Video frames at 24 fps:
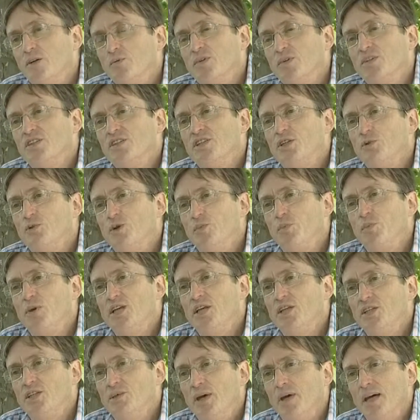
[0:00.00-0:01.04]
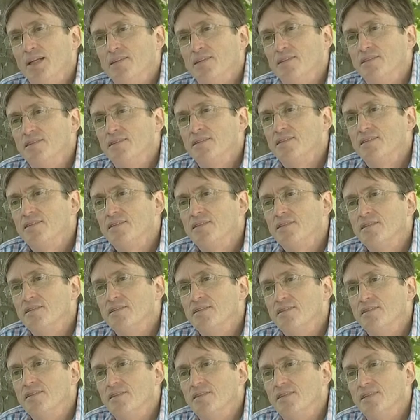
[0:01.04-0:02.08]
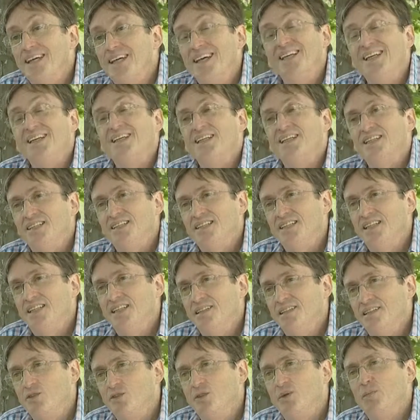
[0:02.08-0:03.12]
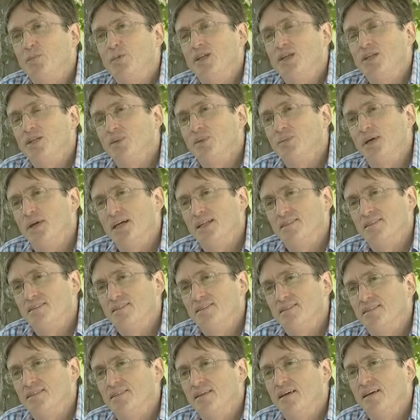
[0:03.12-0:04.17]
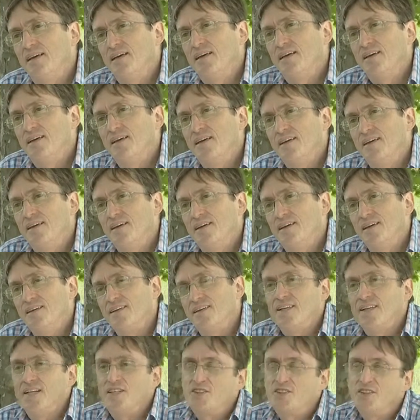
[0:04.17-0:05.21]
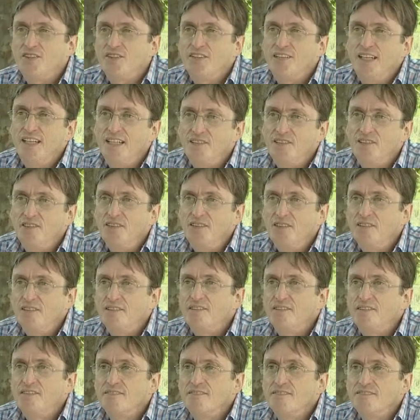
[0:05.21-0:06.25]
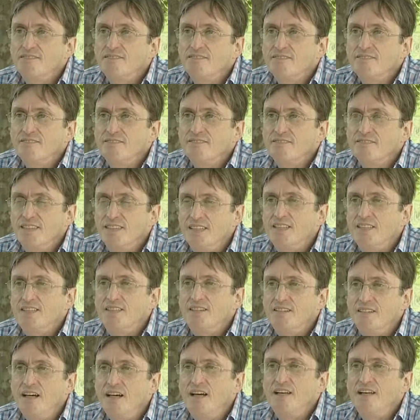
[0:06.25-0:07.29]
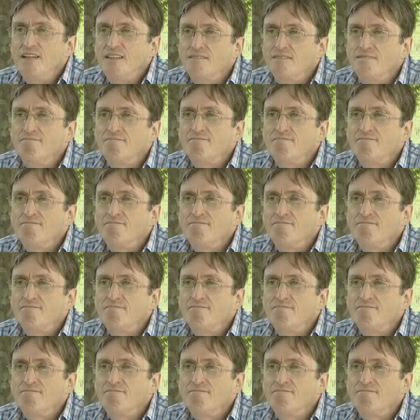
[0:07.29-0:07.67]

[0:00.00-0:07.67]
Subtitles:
we see repeated patterns, endlessly repeated patterns. Now that's not an accident. That's design.